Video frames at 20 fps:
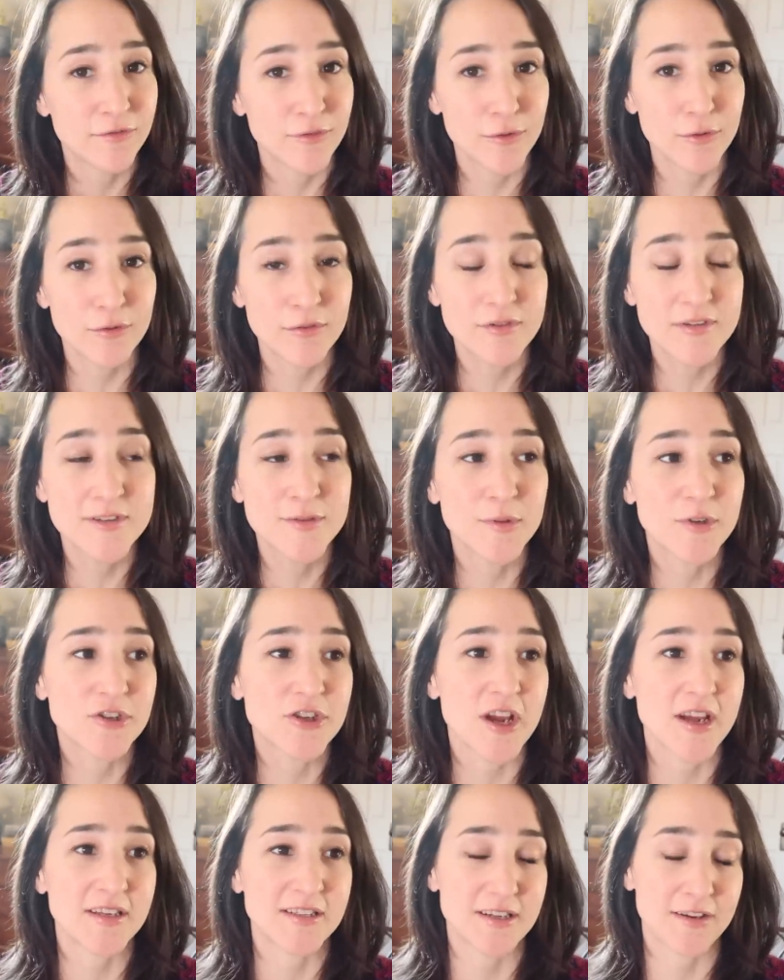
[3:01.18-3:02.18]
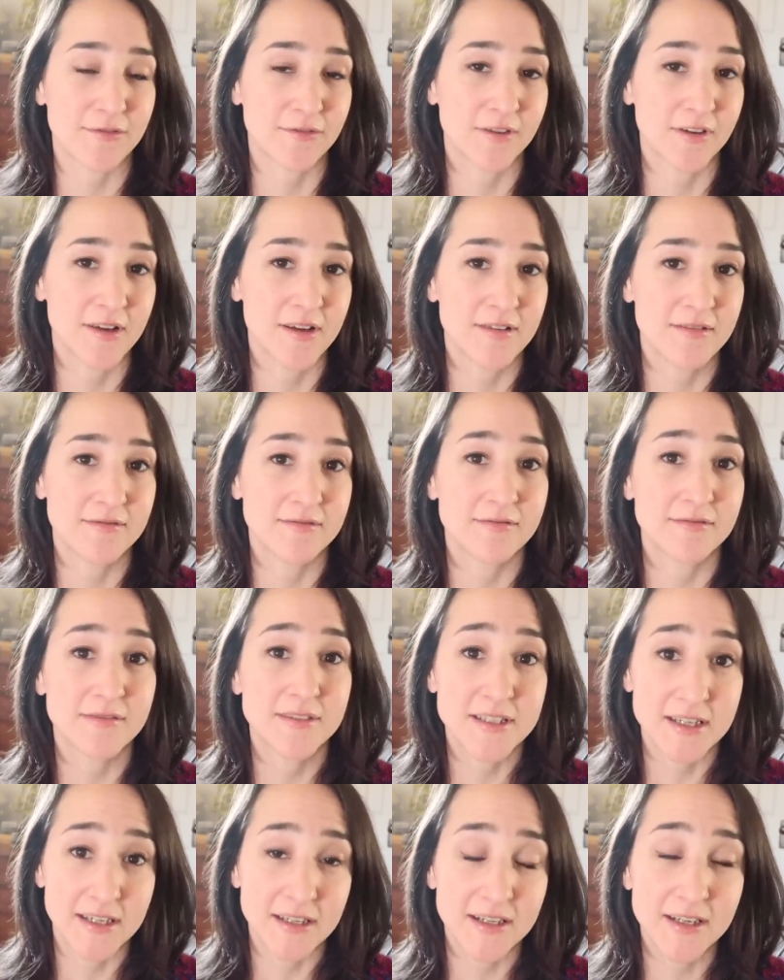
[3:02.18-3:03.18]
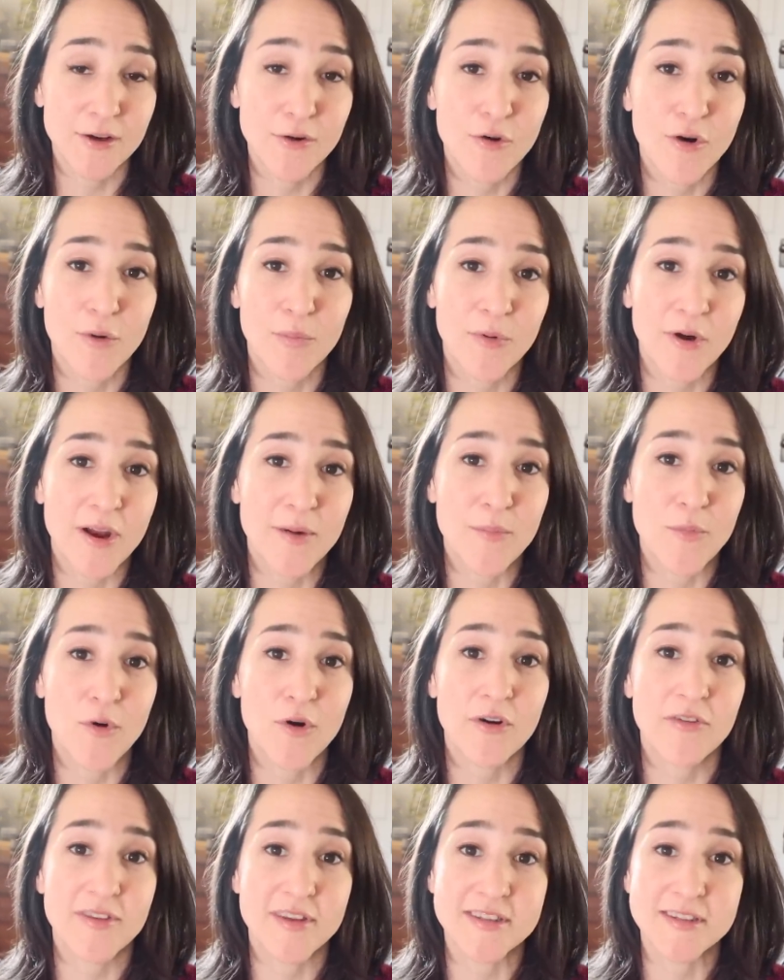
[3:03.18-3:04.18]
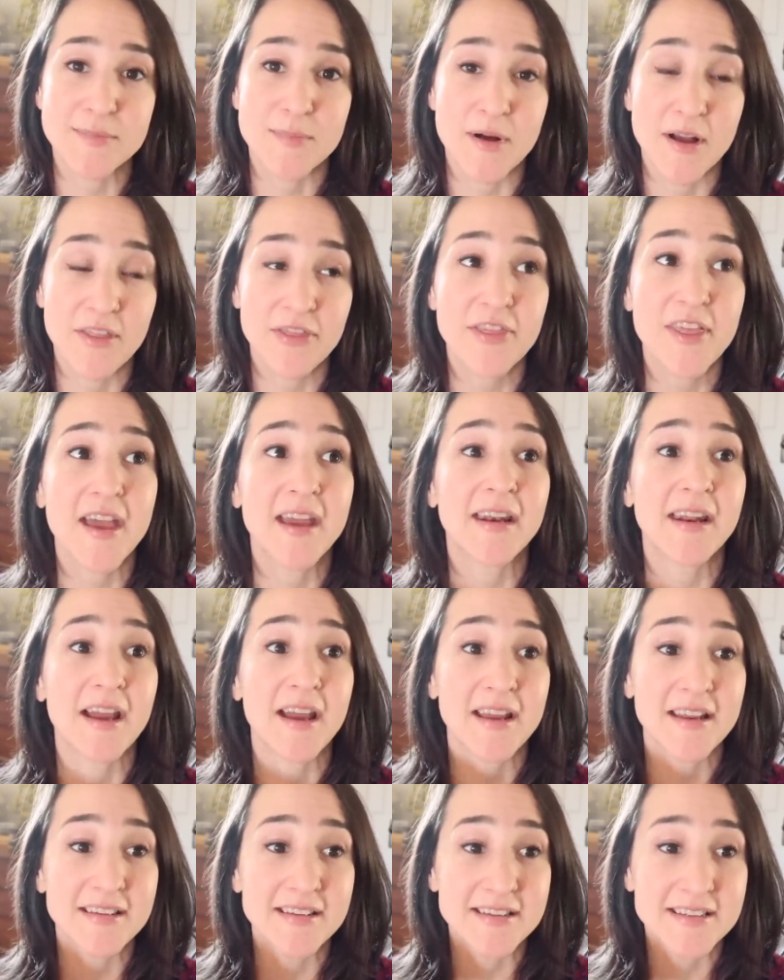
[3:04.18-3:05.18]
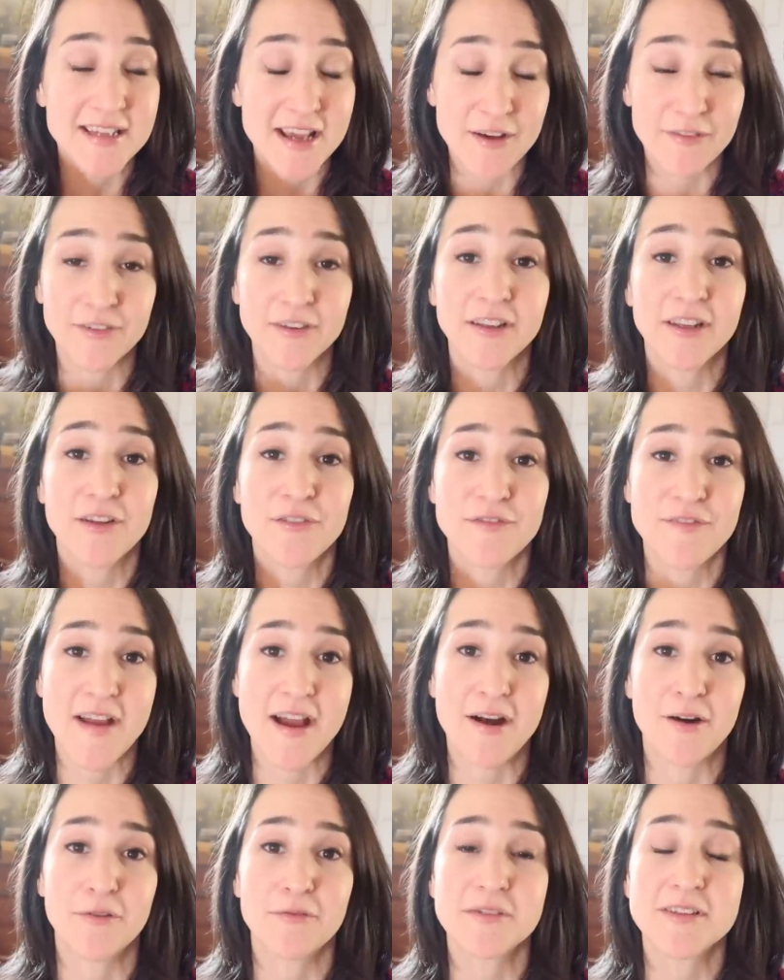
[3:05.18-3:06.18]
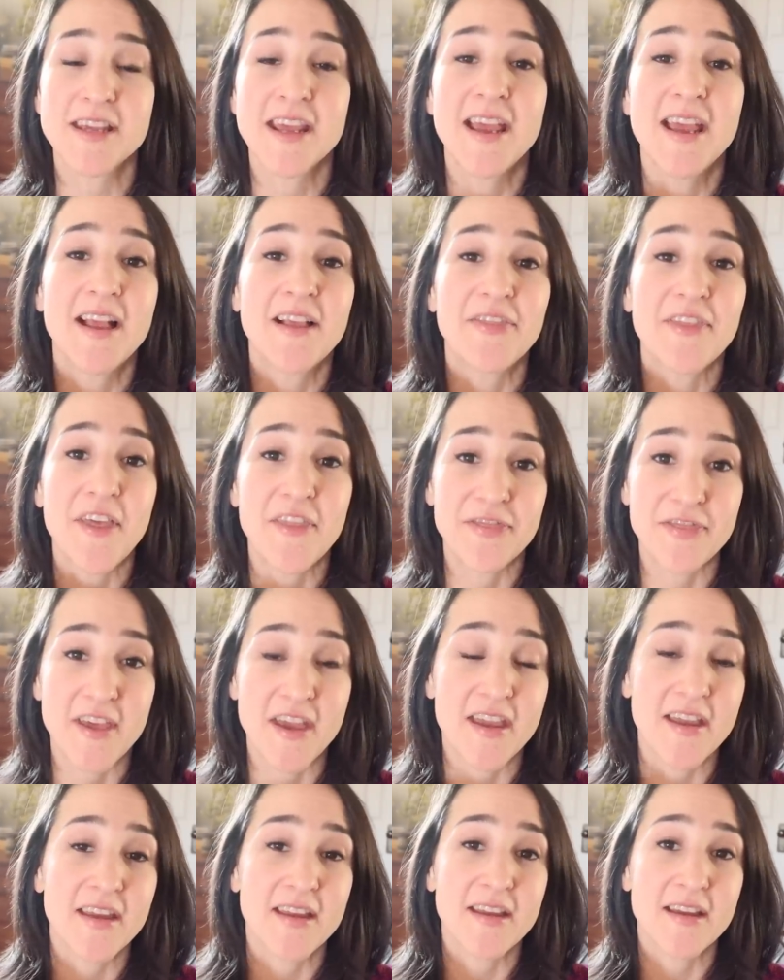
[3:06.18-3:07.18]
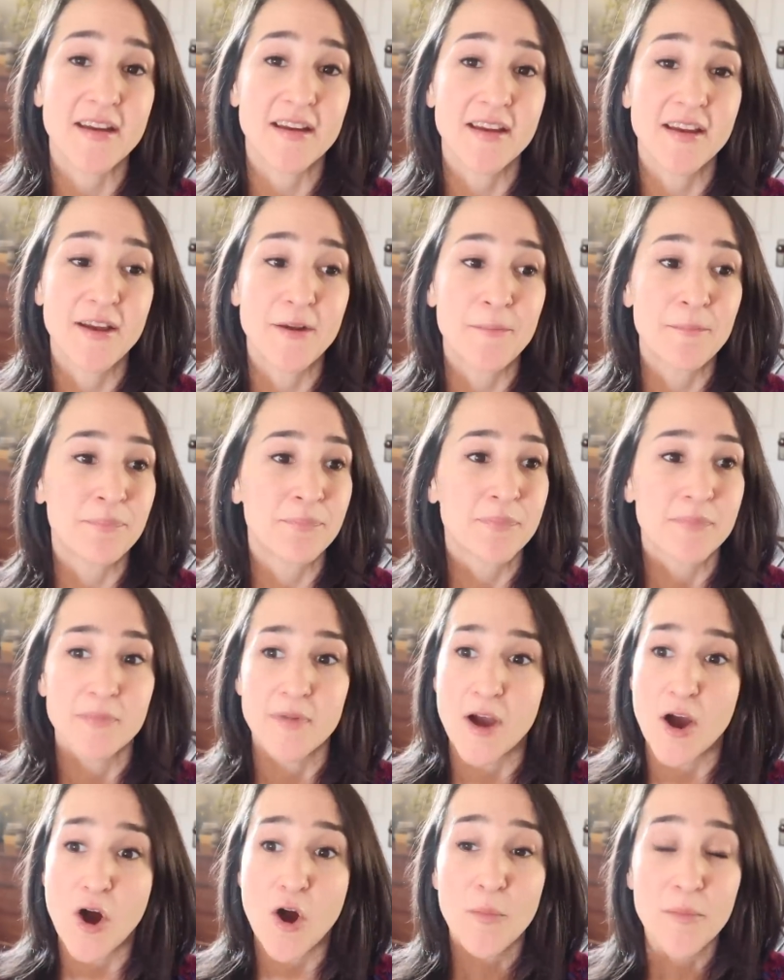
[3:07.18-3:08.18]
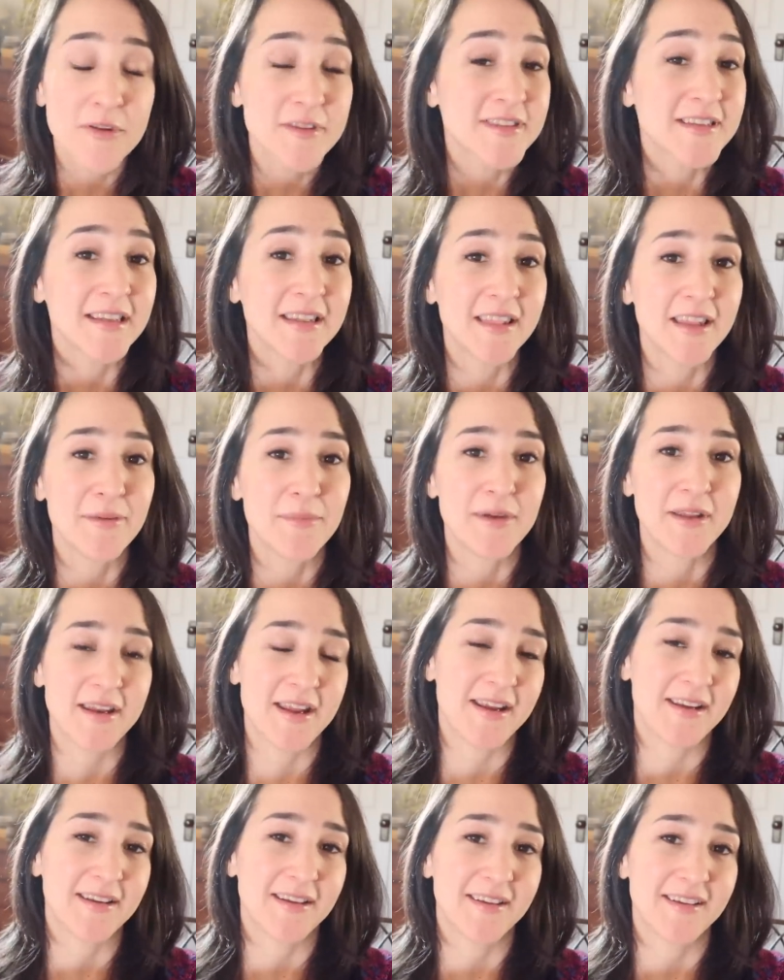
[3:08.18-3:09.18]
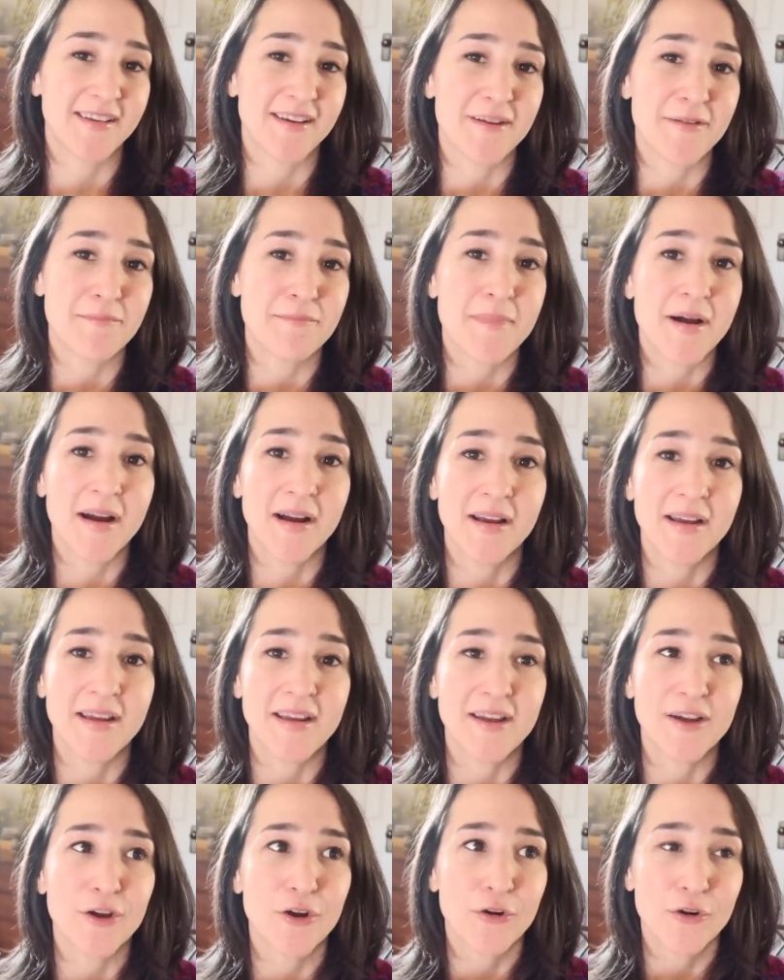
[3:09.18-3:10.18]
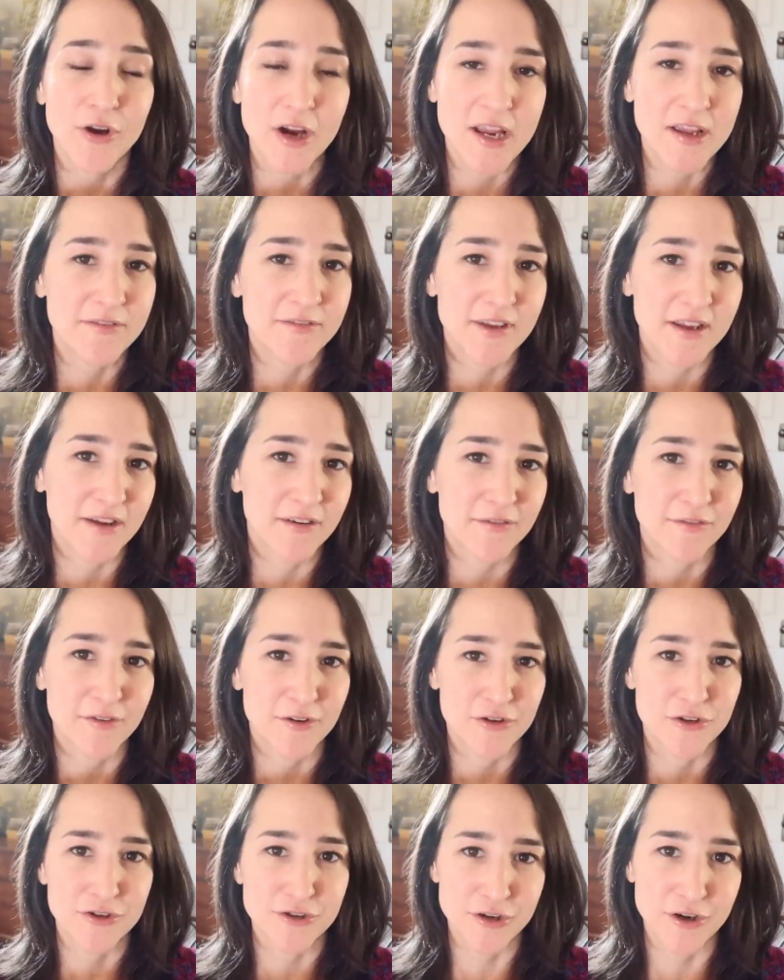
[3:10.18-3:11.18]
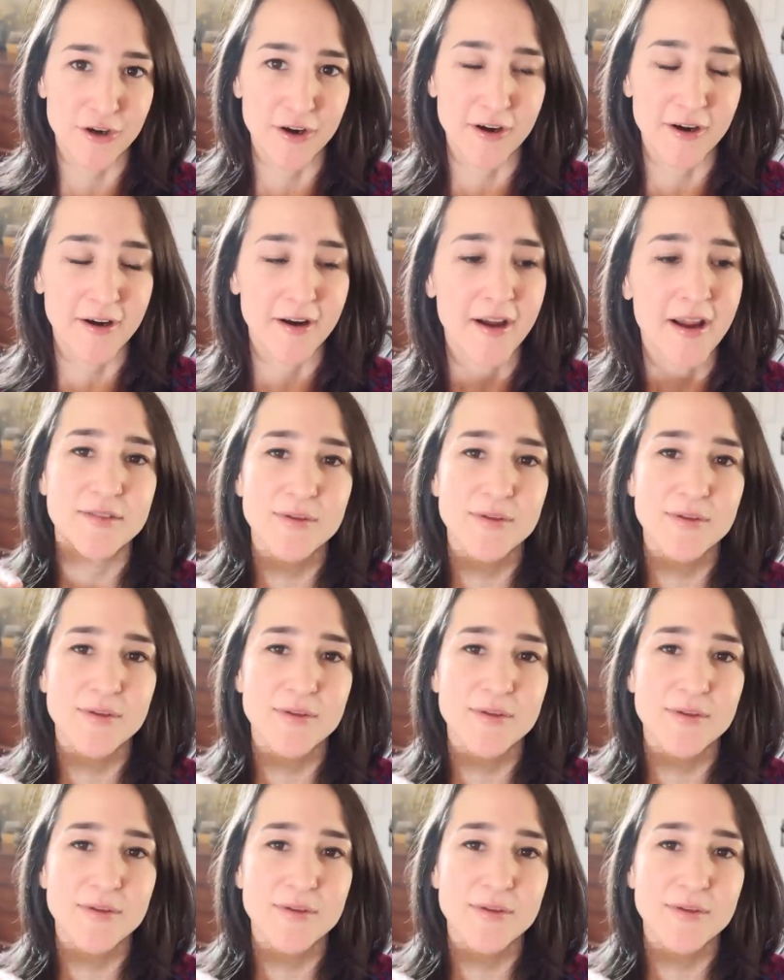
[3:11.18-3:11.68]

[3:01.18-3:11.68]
foods, which I definitely did incorporate more this month, and I definitely found that they almost eliminated my craving for sugar.